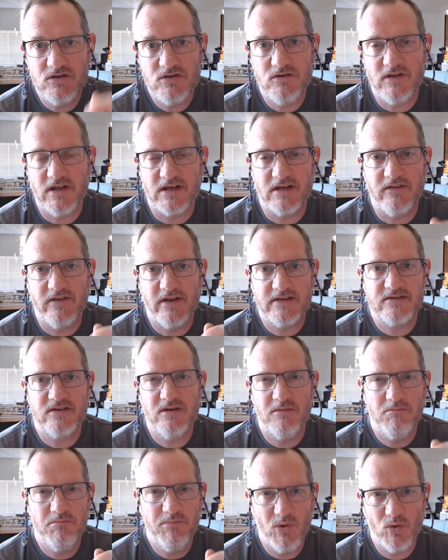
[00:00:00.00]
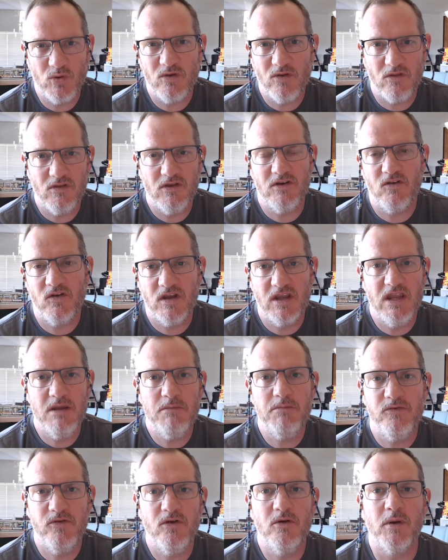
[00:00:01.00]
that, and that's an important thing to
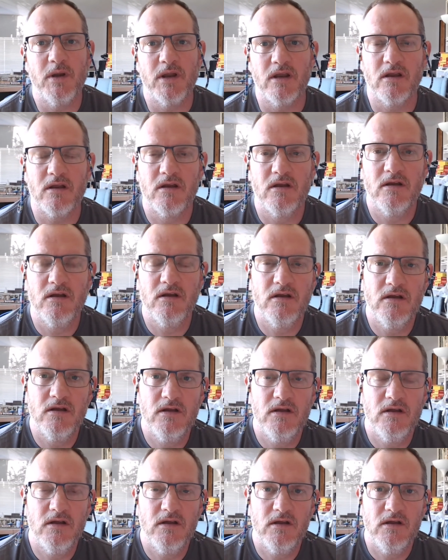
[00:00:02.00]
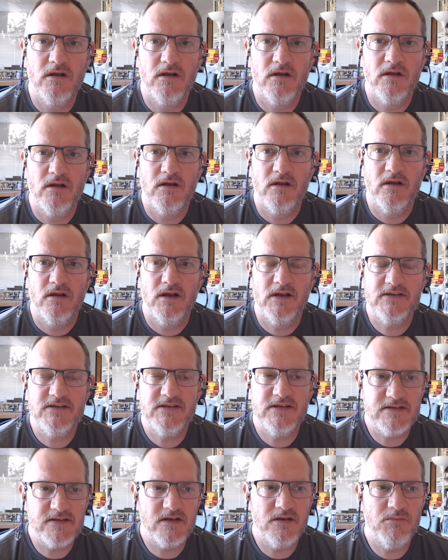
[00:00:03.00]
keep doing. It
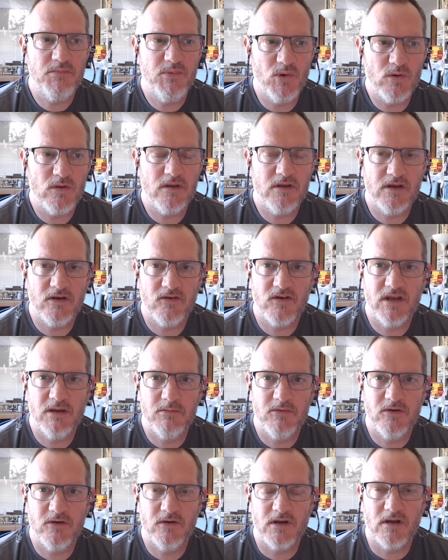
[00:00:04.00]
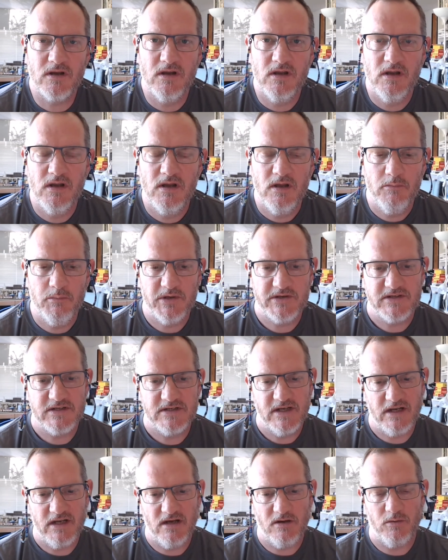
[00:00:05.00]
is an important thing to keep doing. But
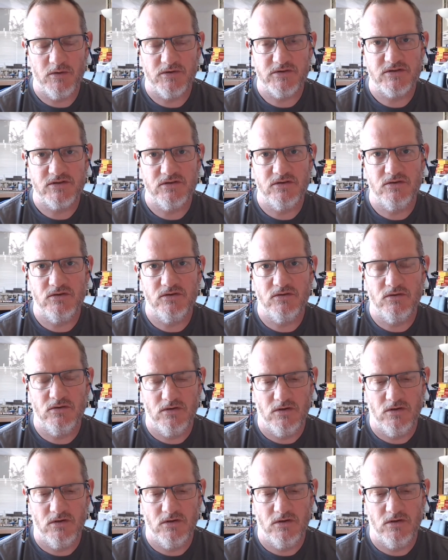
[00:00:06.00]
today I want to